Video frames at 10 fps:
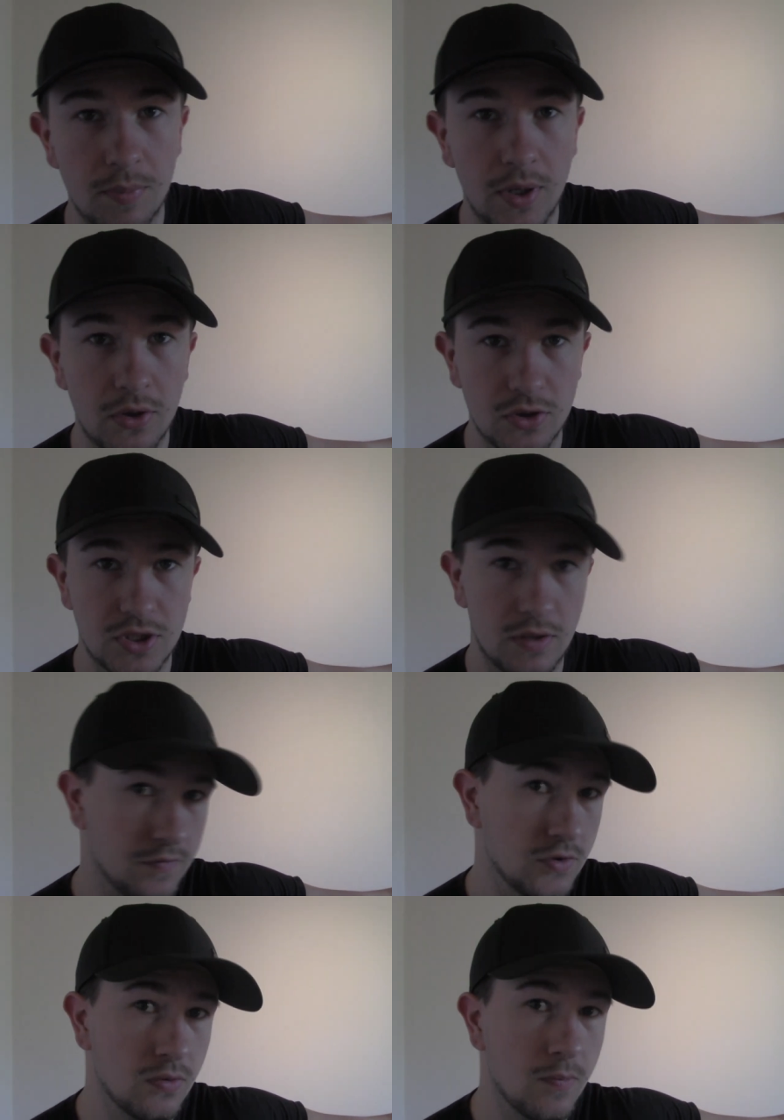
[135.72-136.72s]
comparing
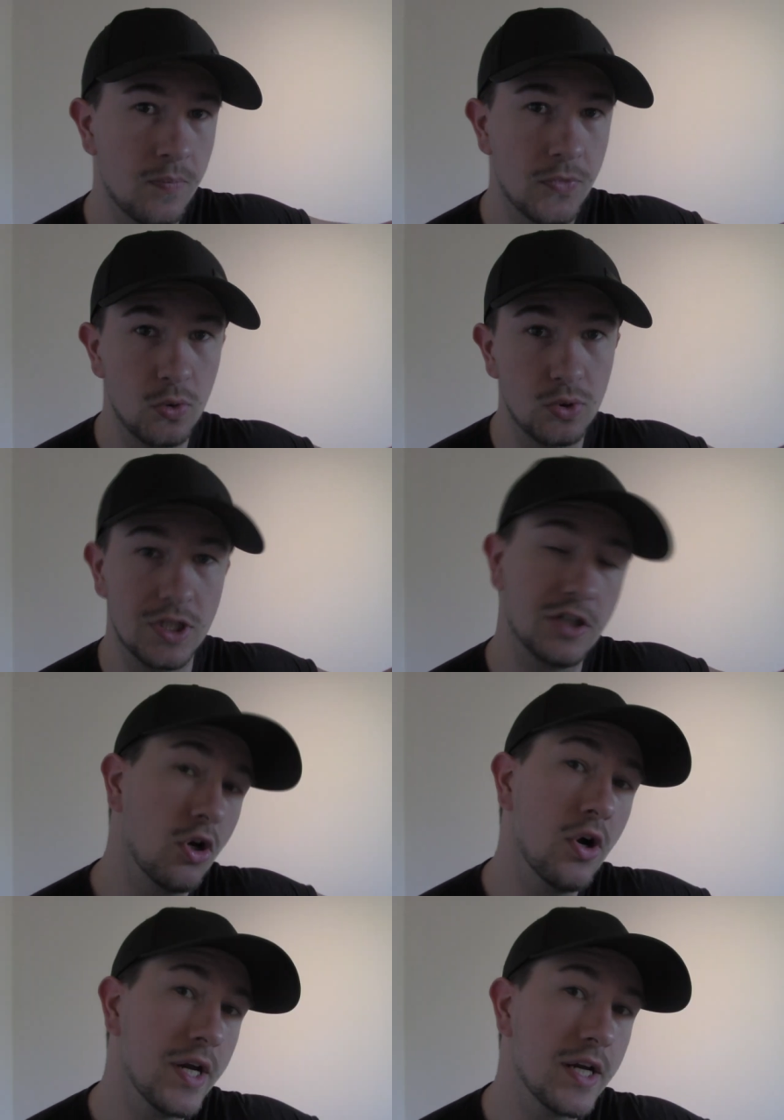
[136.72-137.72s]
yourself to, who's
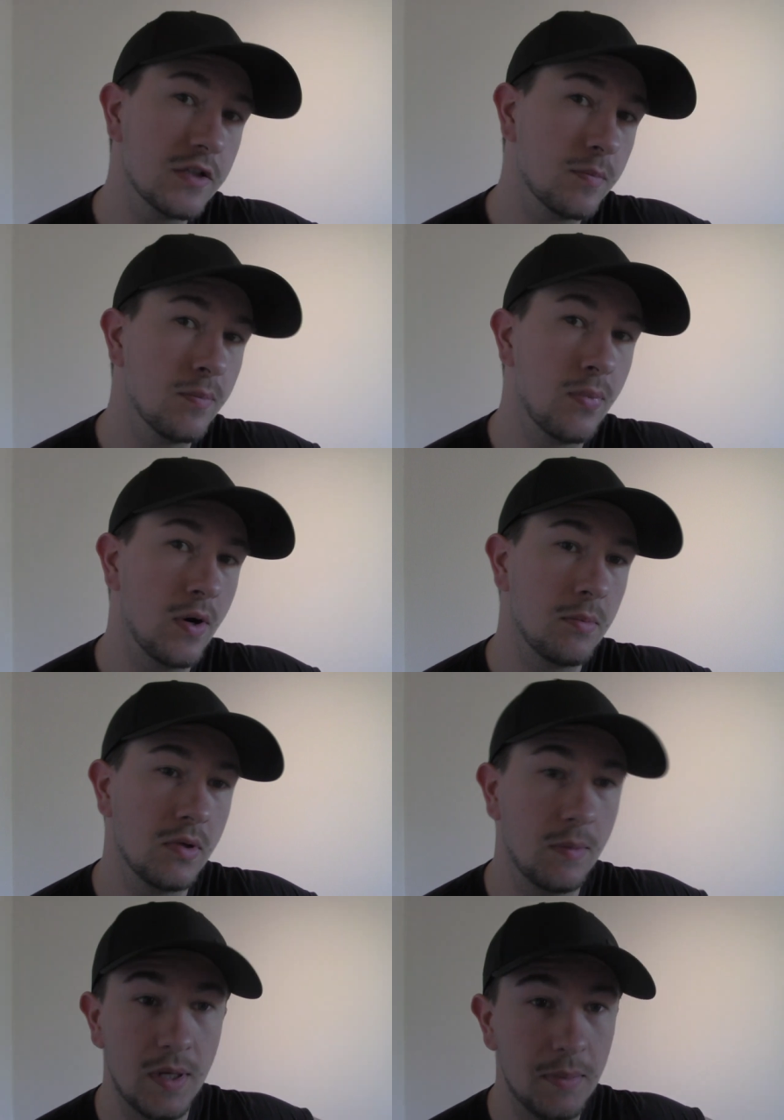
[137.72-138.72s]
at your age,
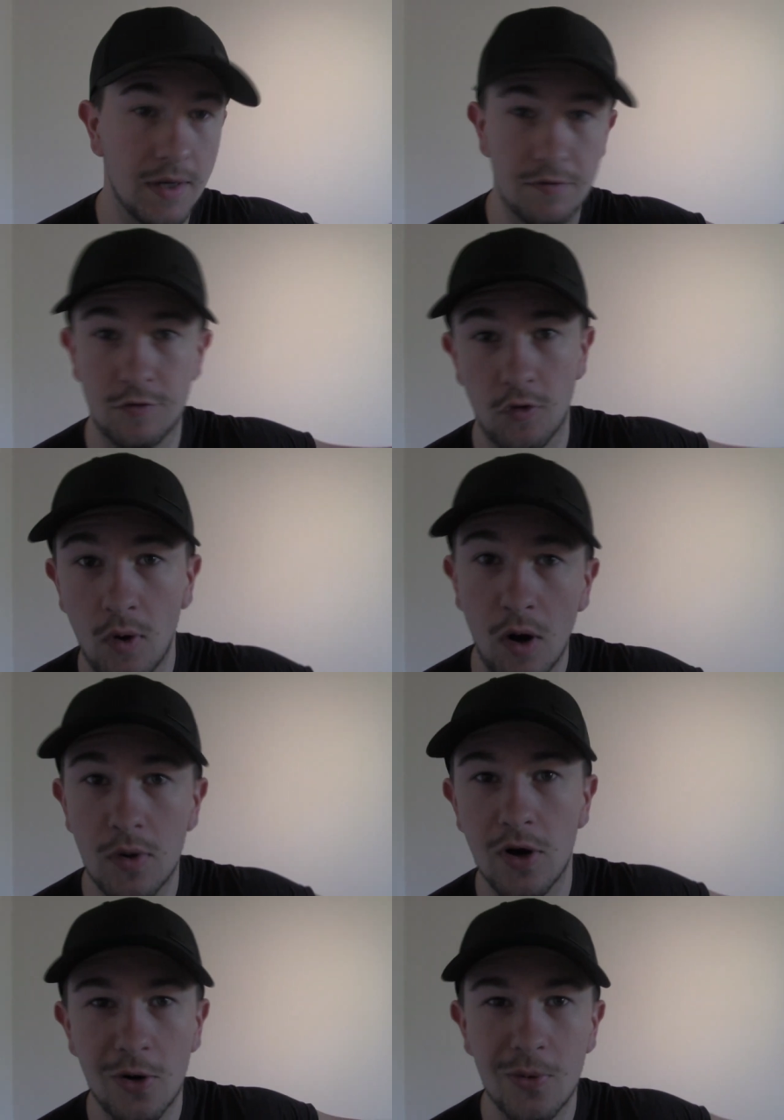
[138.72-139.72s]
probably maybe have a
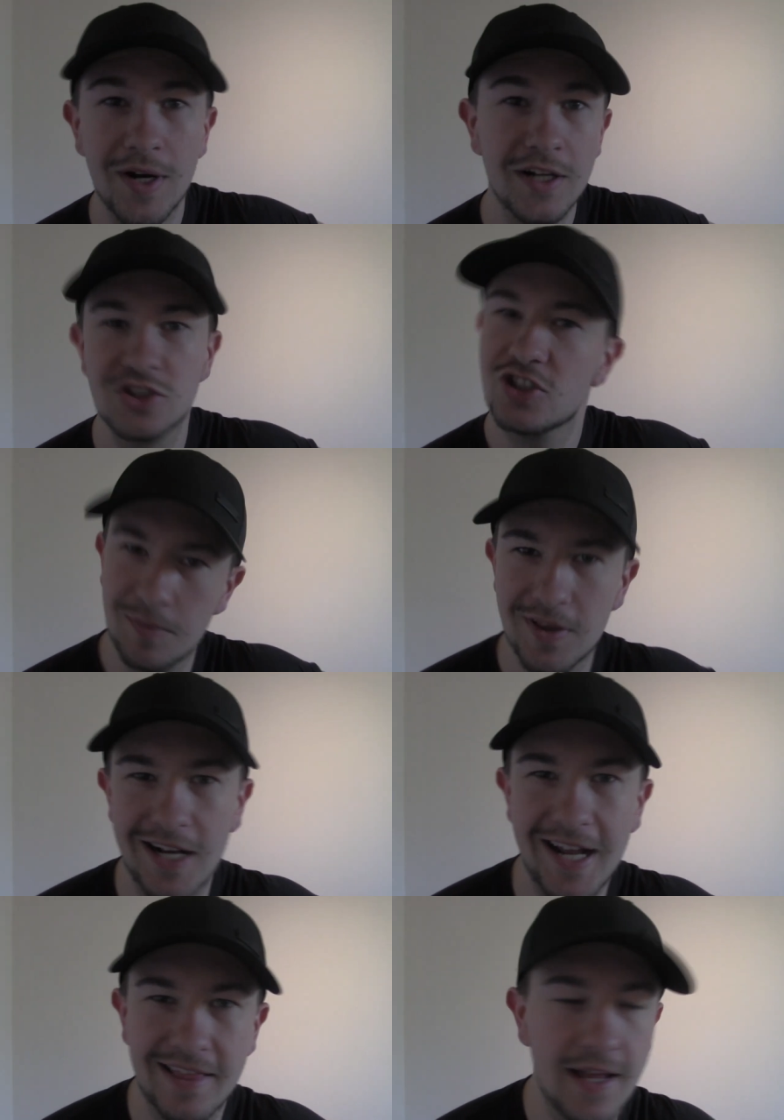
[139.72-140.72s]
Ferrari already,
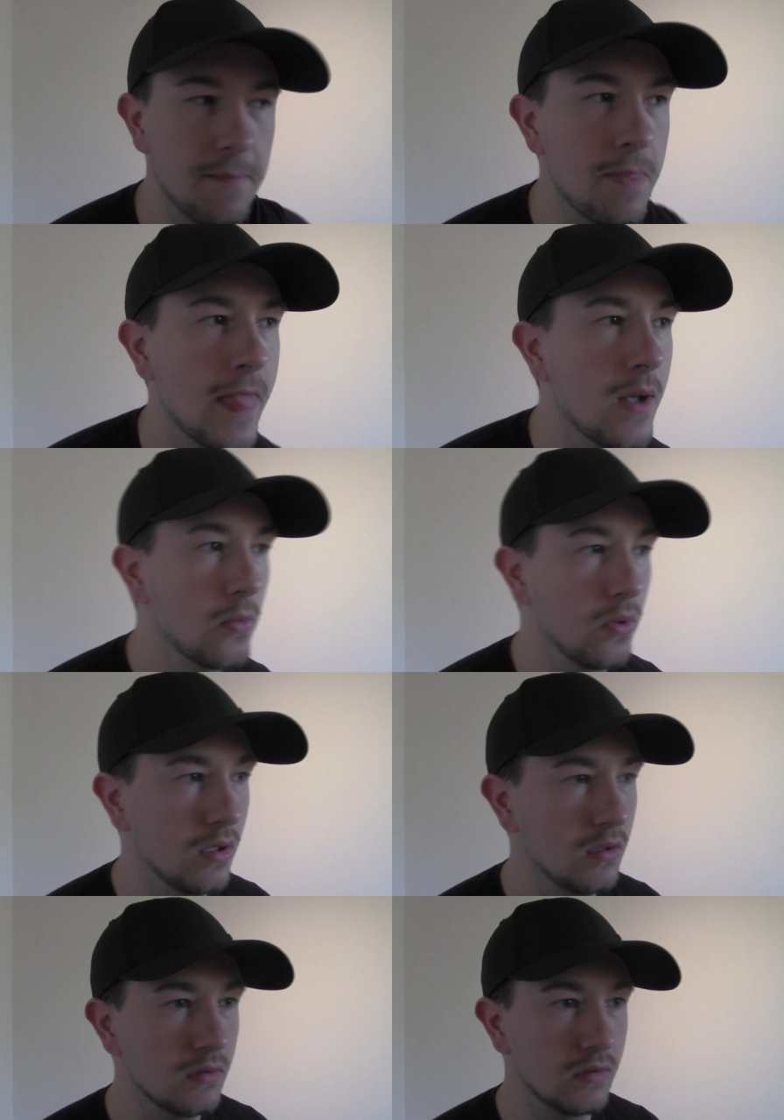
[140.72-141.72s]
something like that.
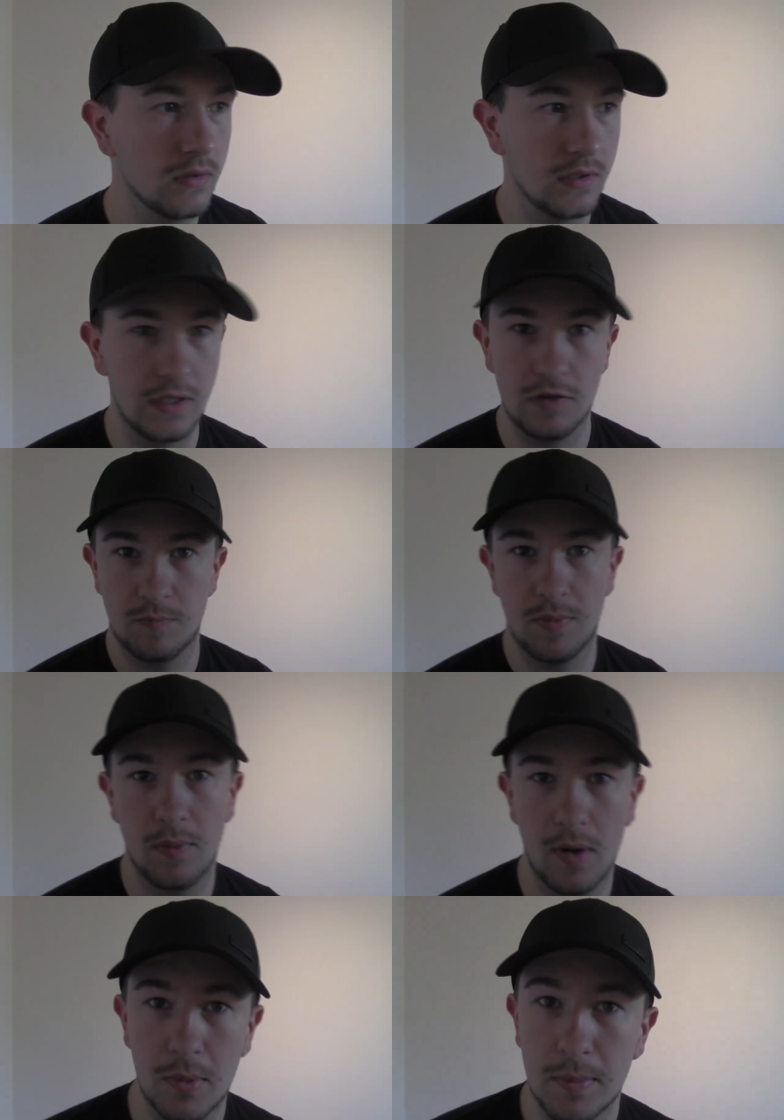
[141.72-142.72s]
Well, he's
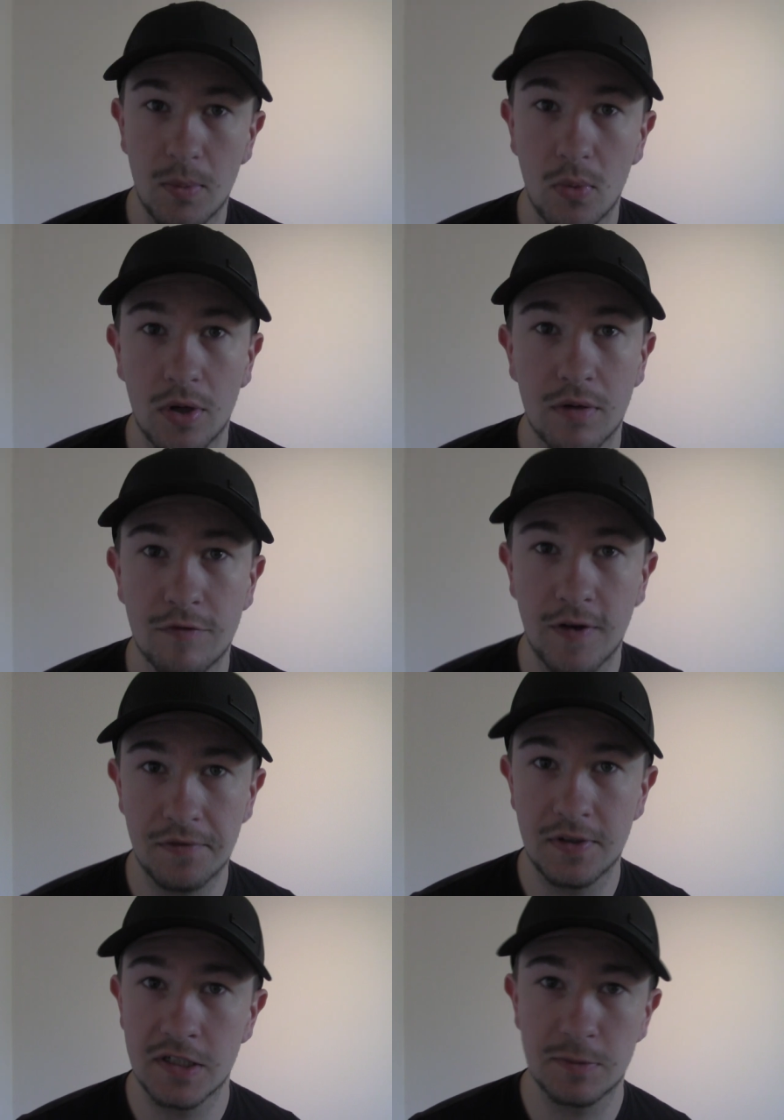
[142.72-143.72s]
probably been working
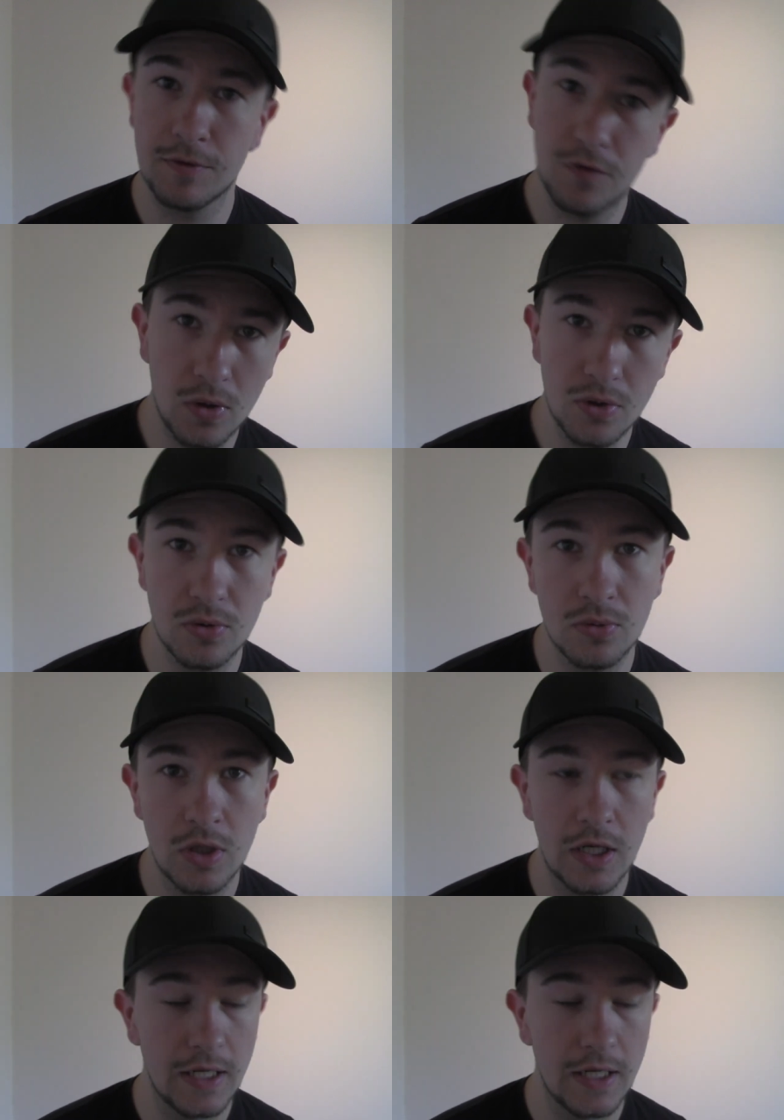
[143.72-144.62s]
five years before you.